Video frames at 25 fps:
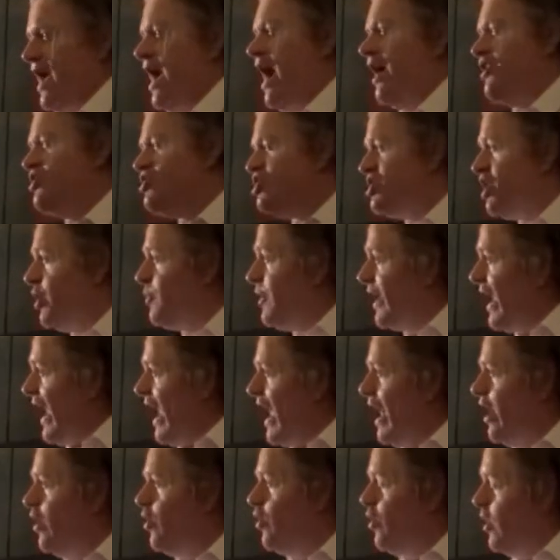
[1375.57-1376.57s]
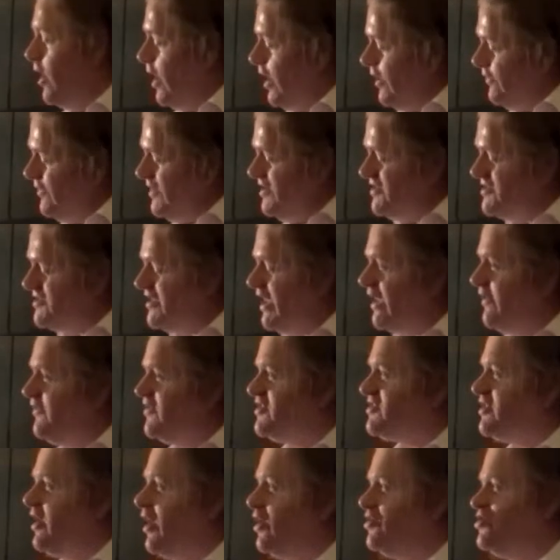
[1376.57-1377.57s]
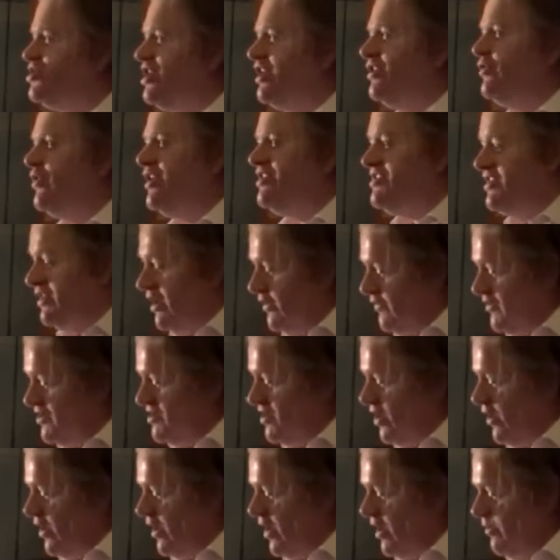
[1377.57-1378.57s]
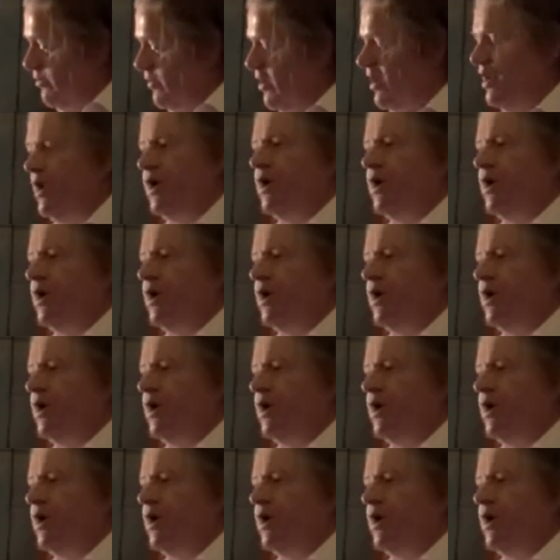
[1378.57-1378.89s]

and showing how these savings are generated over time.